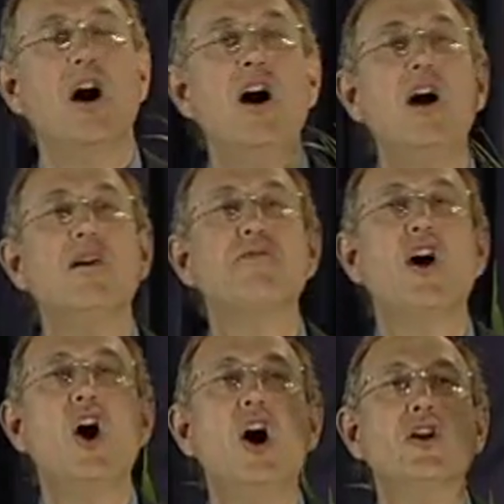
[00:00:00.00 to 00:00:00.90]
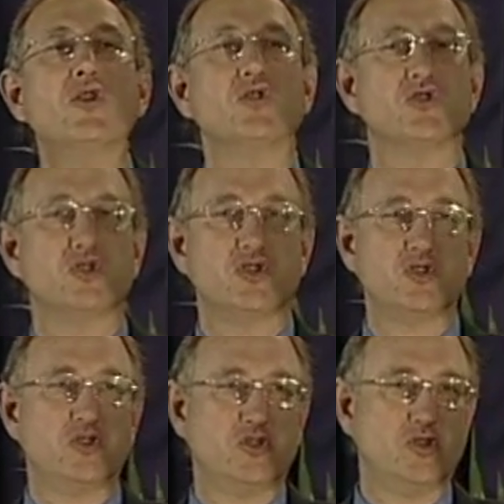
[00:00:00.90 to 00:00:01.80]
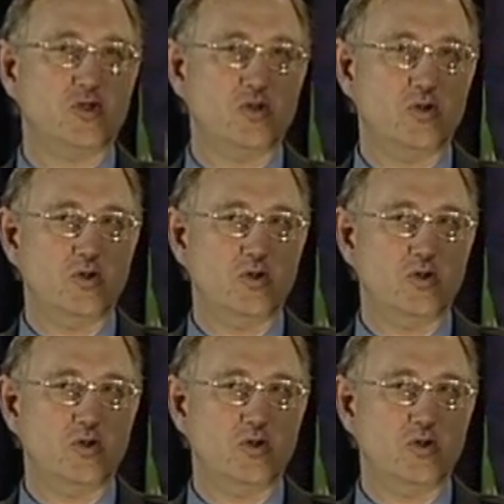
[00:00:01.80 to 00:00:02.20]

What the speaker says: of Horus.